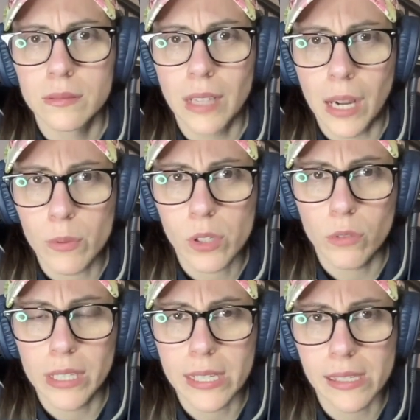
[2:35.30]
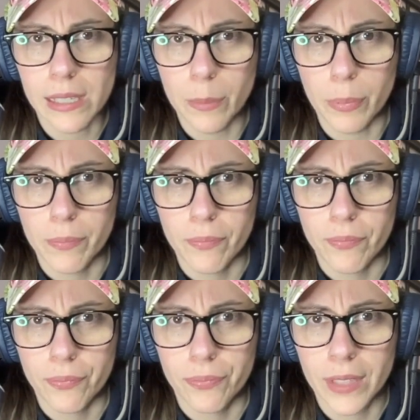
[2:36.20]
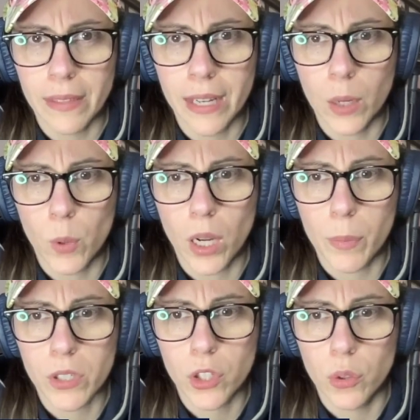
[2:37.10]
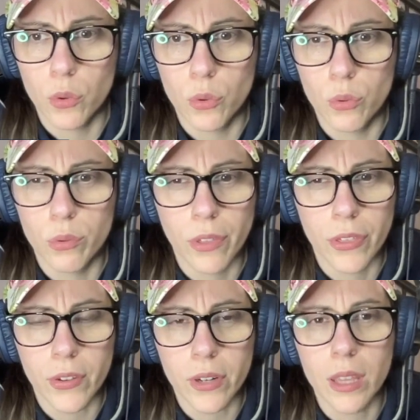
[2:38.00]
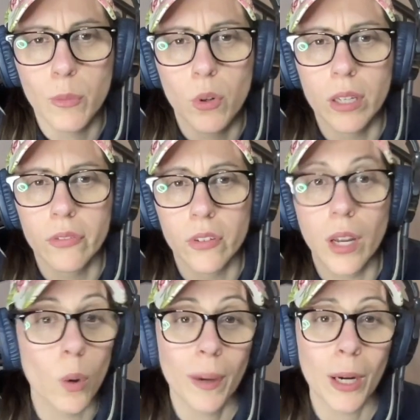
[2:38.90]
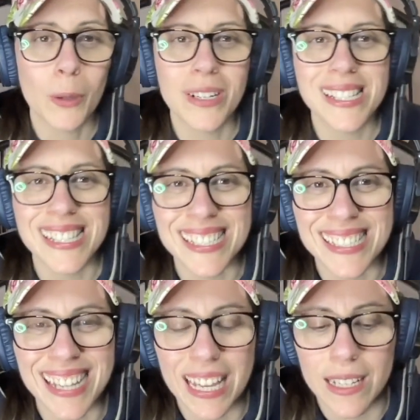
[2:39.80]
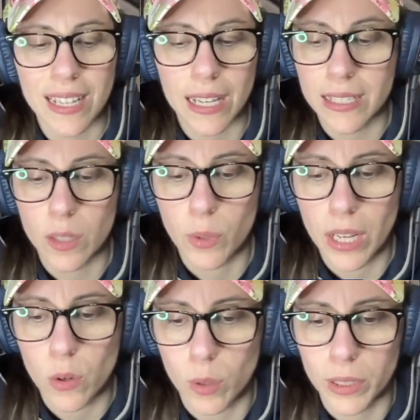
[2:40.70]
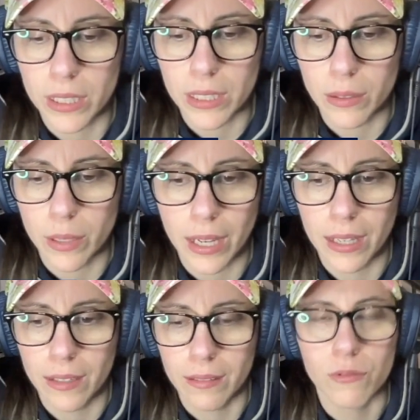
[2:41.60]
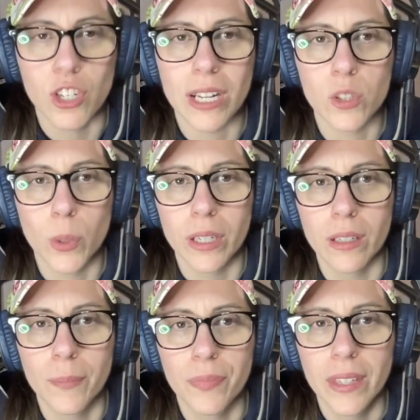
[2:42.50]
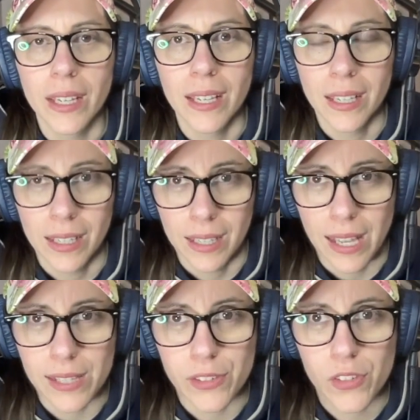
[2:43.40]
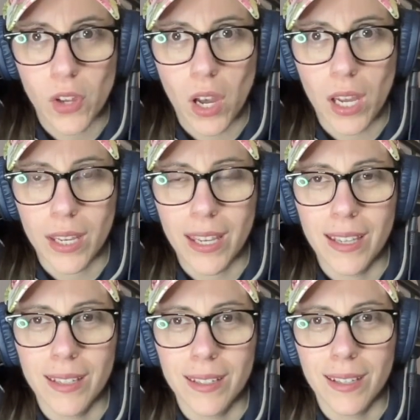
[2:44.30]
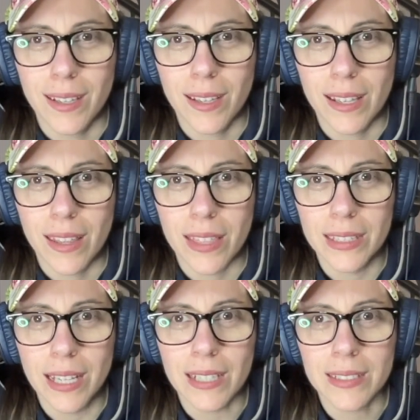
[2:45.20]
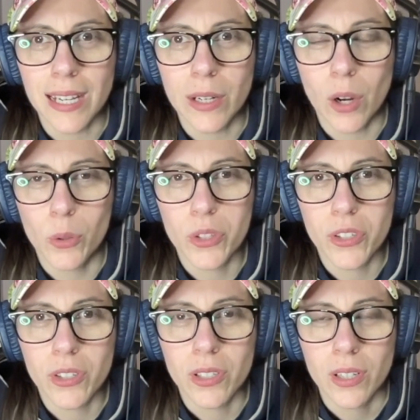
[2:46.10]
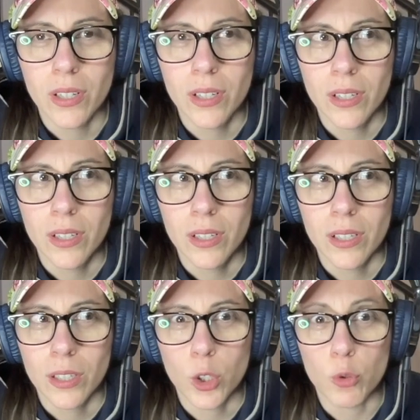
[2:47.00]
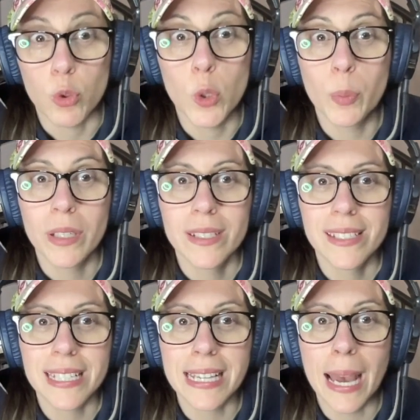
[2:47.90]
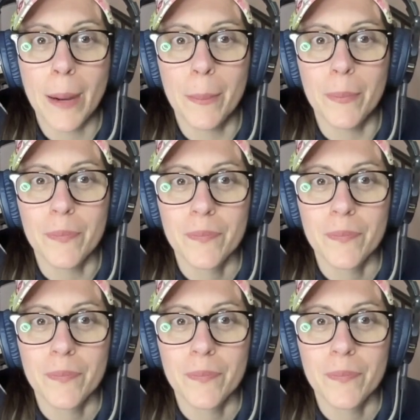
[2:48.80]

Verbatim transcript: I was already asleep, and then I woke up at 2:30 in the morning for no apparent reason and uh, did what I normally do and checked Twitter and saw in the Locked On host group DM